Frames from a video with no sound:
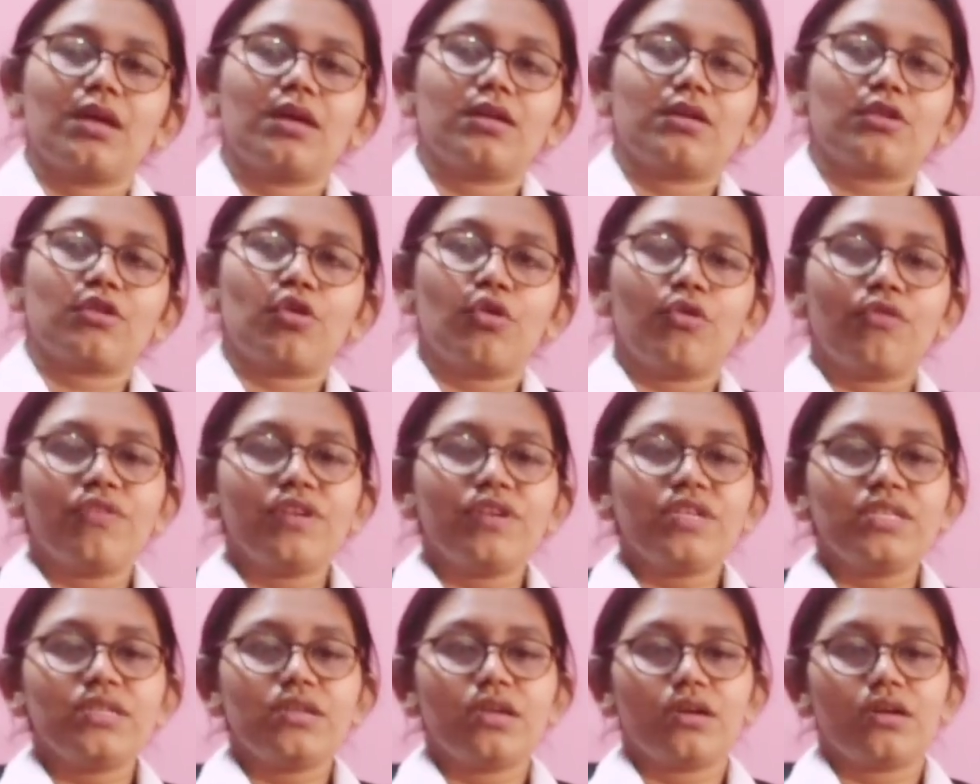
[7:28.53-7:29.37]

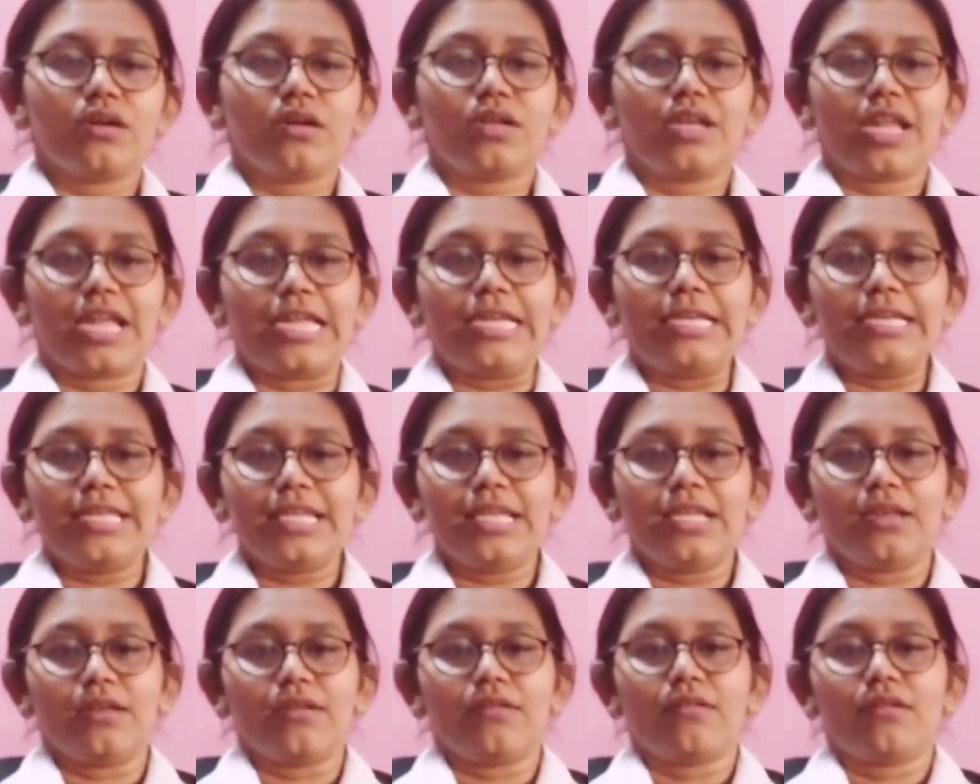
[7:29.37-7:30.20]

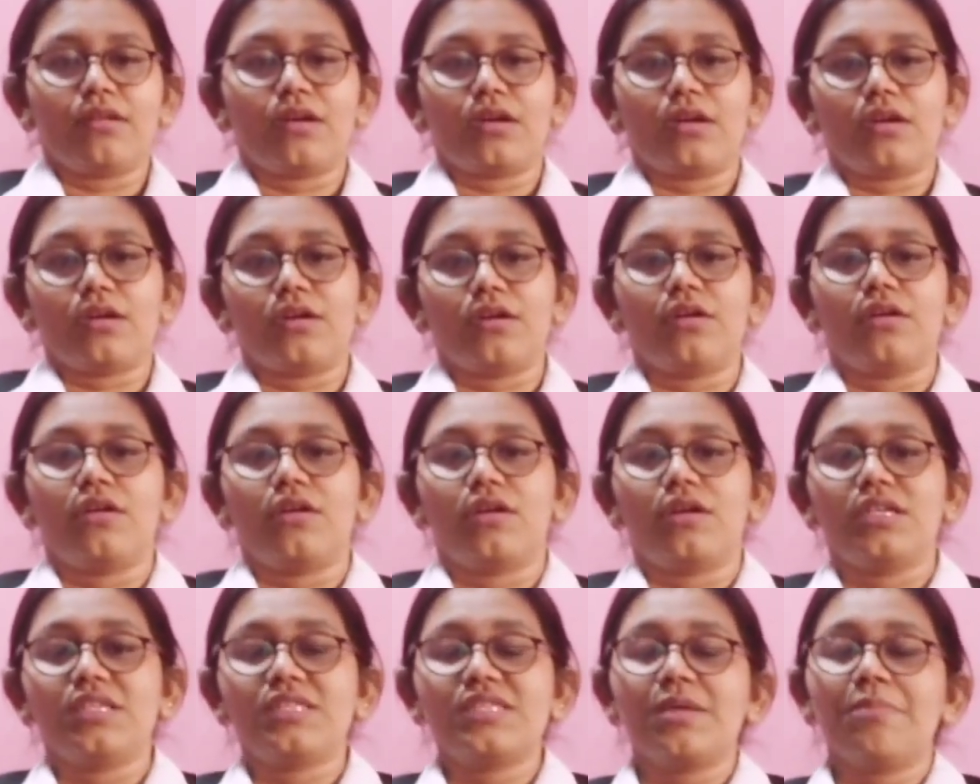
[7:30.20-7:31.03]
COVID-19
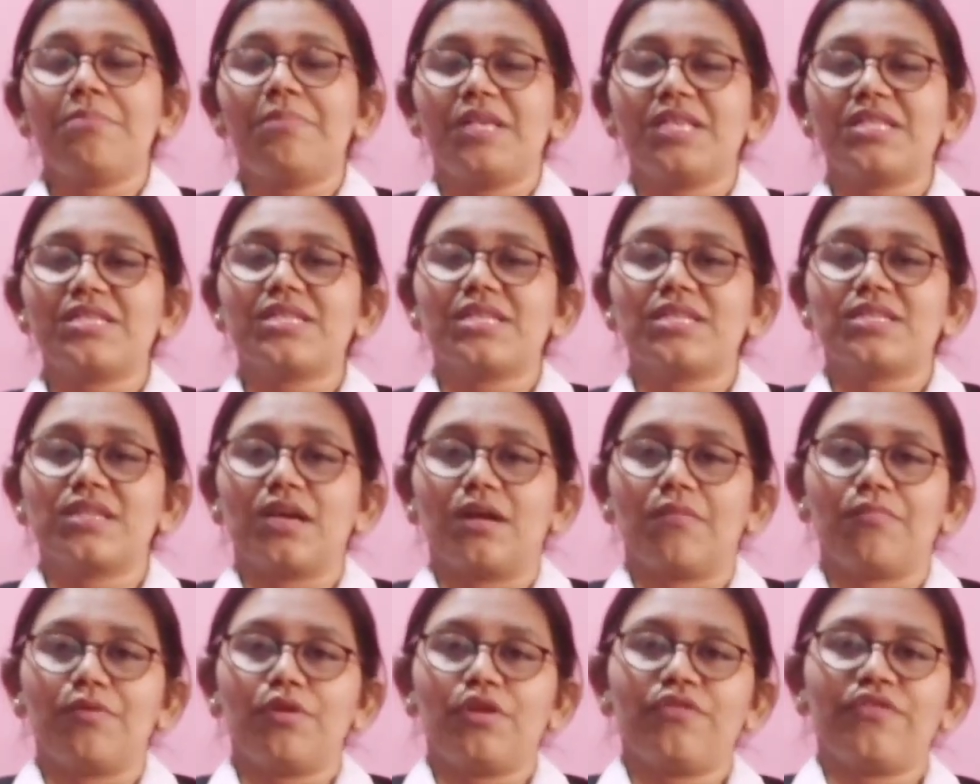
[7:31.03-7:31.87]
is the best
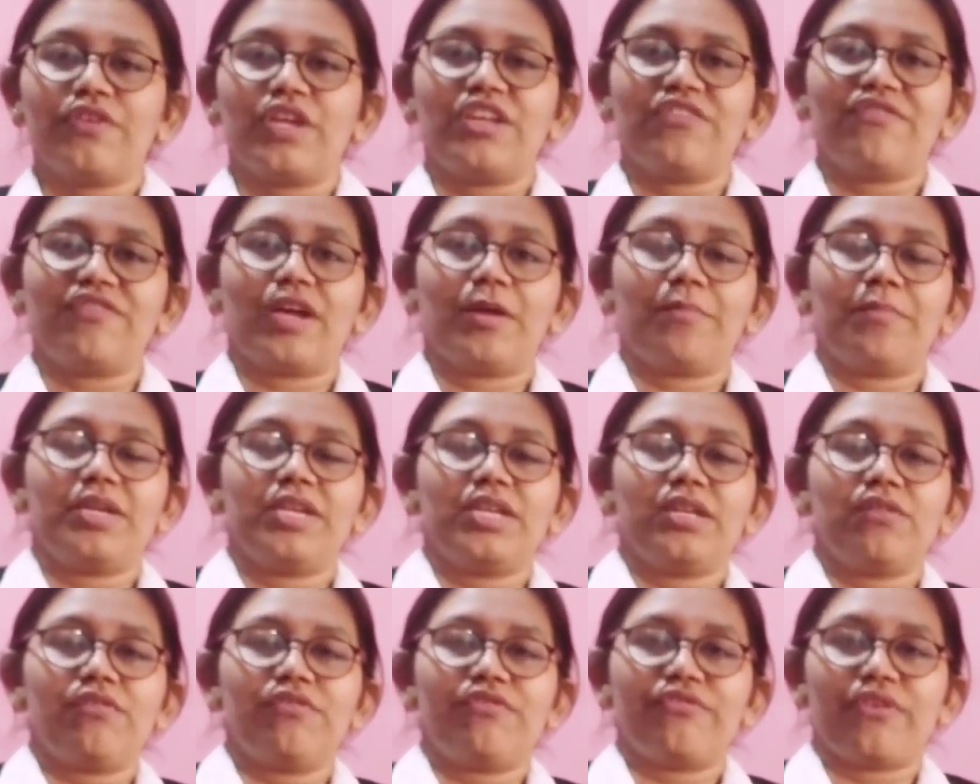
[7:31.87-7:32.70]
example of
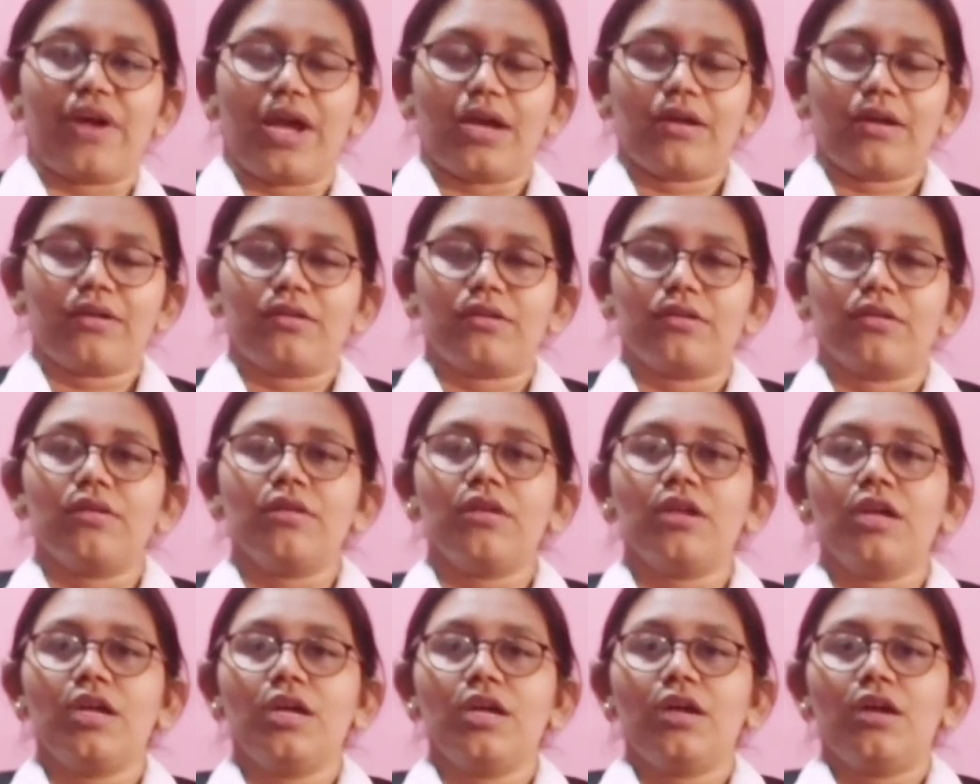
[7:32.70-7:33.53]
environmental factor
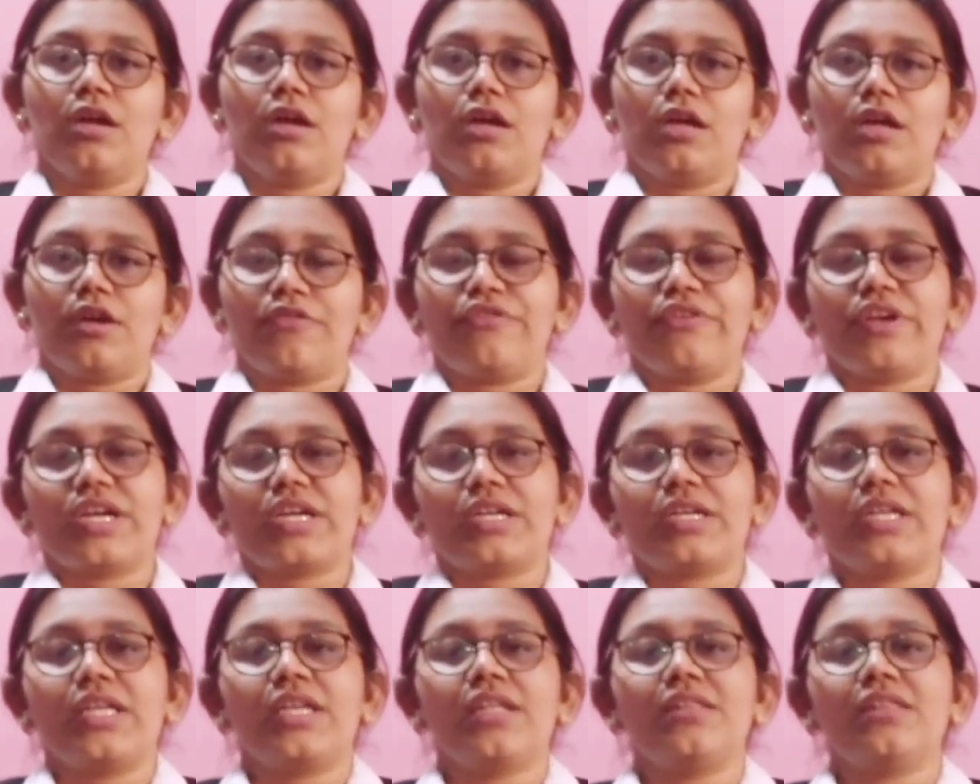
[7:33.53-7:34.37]

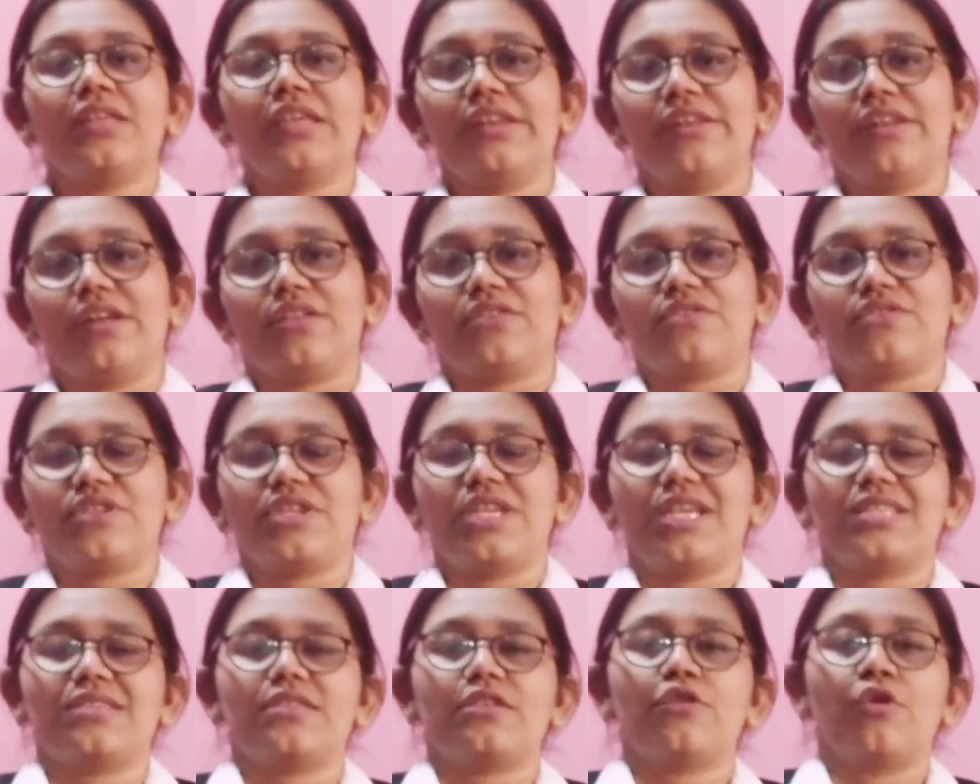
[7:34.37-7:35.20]
affecting the
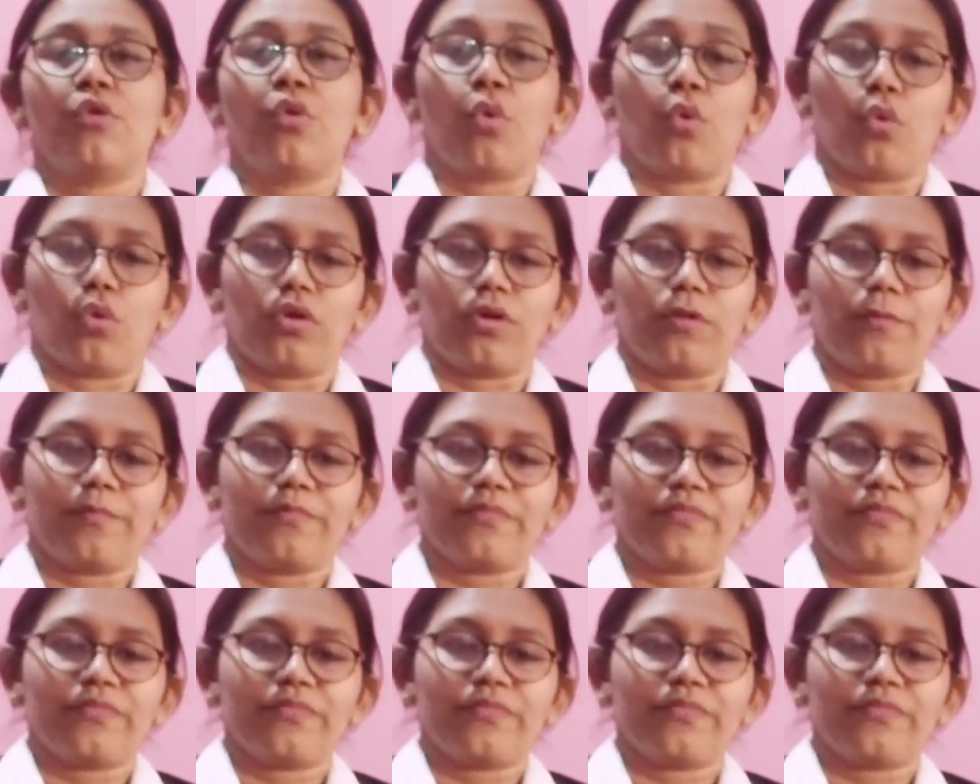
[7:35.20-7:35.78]
industry as a whole.